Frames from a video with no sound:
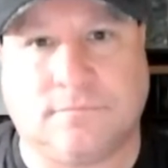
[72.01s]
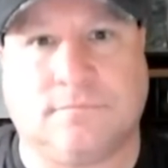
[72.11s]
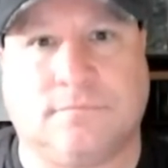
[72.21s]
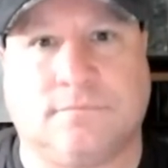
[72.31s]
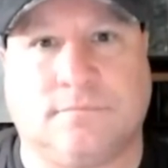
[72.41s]

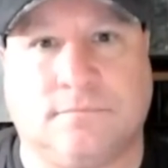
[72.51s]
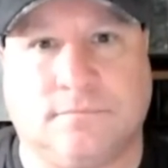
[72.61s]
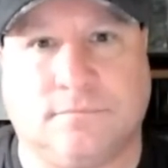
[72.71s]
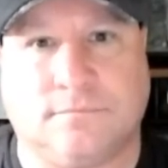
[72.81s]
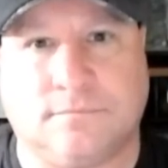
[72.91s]

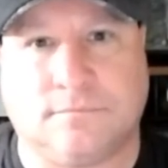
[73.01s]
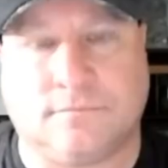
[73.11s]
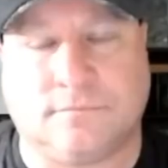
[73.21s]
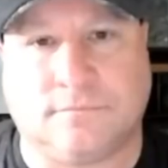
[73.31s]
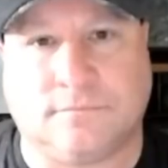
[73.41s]

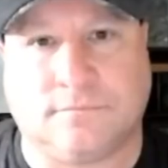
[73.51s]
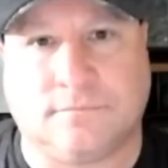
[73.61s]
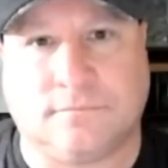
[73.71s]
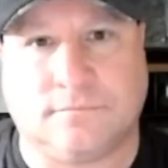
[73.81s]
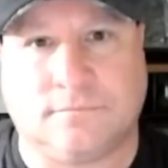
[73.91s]

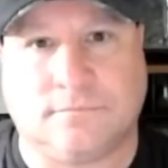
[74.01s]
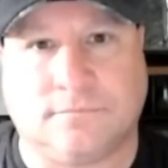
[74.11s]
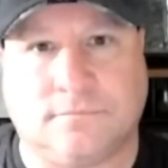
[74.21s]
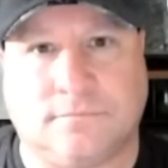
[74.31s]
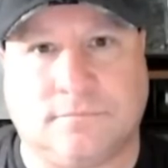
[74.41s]

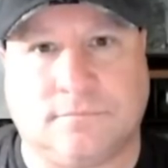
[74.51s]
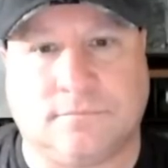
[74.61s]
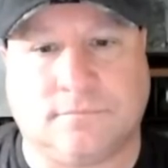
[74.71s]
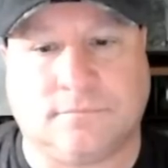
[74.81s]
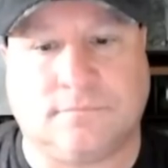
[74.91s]

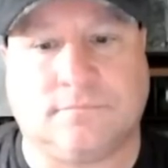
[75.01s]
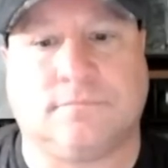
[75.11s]
(silent)